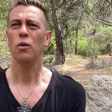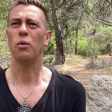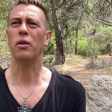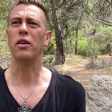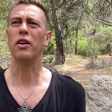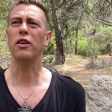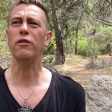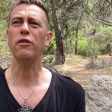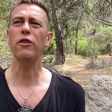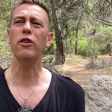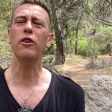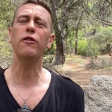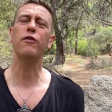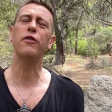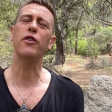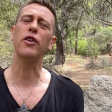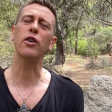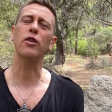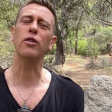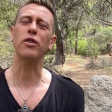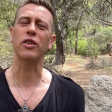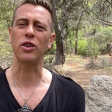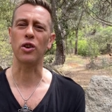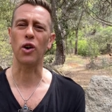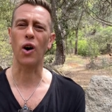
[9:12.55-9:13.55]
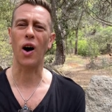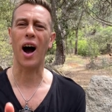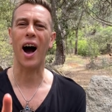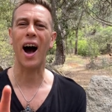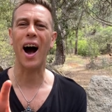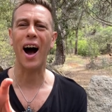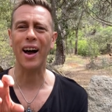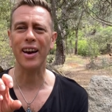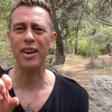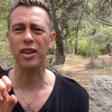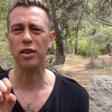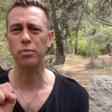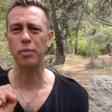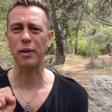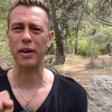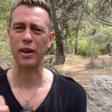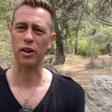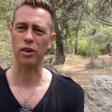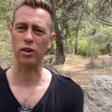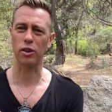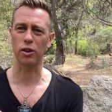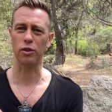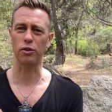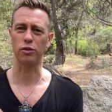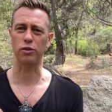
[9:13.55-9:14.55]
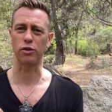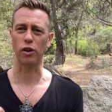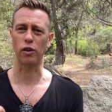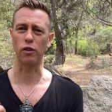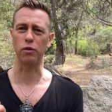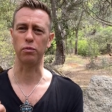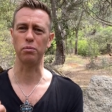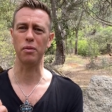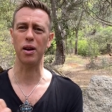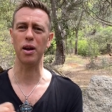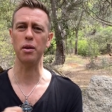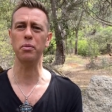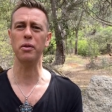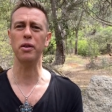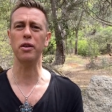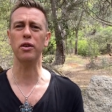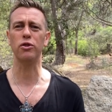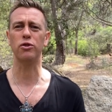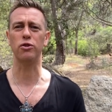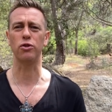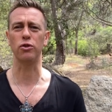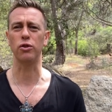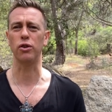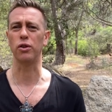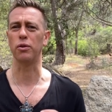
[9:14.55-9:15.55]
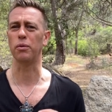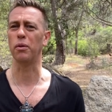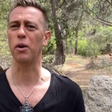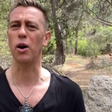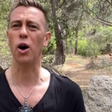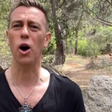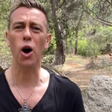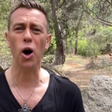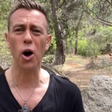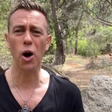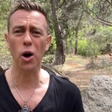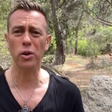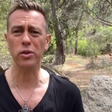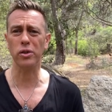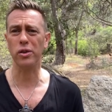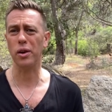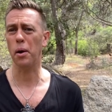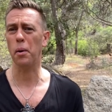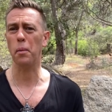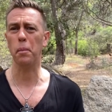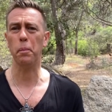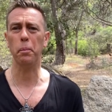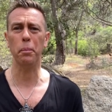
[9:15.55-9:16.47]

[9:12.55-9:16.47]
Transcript: Whenever you feel that your heart has been closed off, maybe due to hurt,